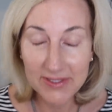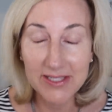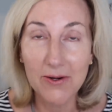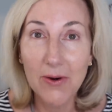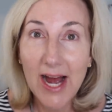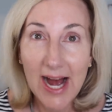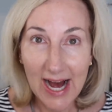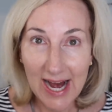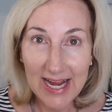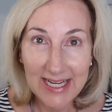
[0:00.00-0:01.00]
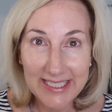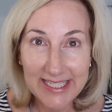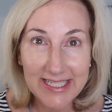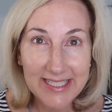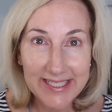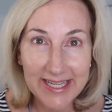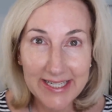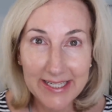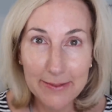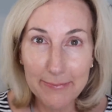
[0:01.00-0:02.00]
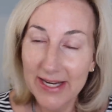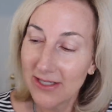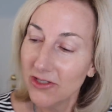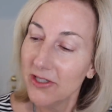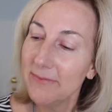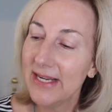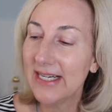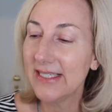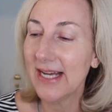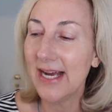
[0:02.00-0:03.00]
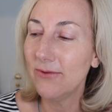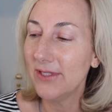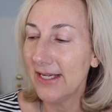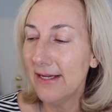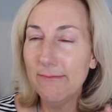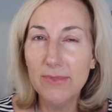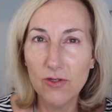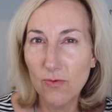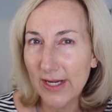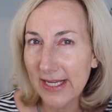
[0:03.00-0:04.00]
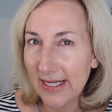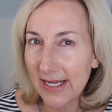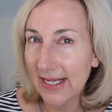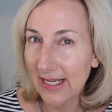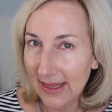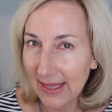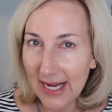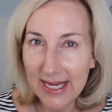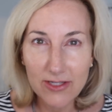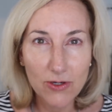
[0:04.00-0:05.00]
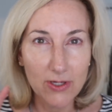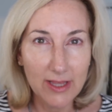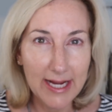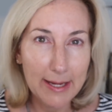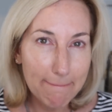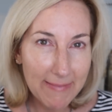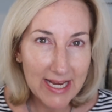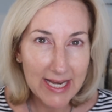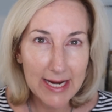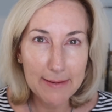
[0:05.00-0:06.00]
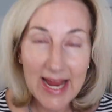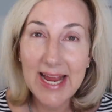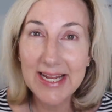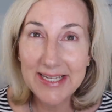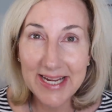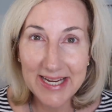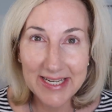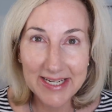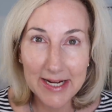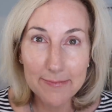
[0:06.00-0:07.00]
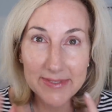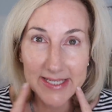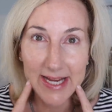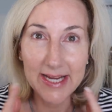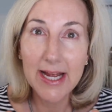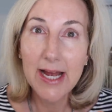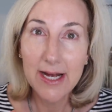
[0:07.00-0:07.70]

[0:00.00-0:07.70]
So I did send in a picture because I was in between getting light or light medium and they ended up saying